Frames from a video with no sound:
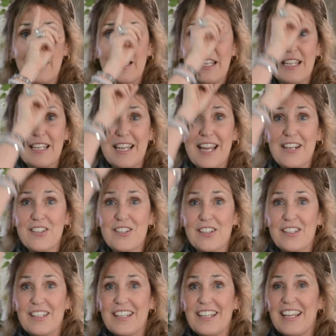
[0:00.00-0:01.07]
connection.
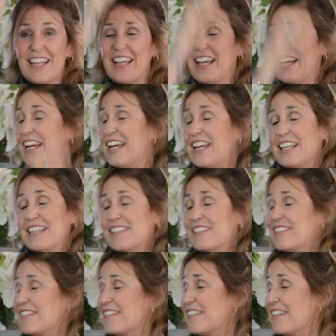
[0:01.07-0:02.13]
It
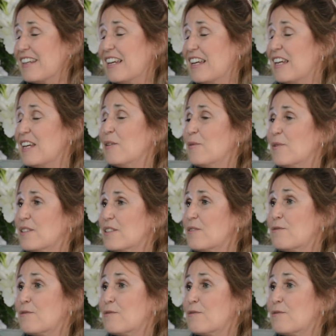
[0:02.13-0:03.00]
was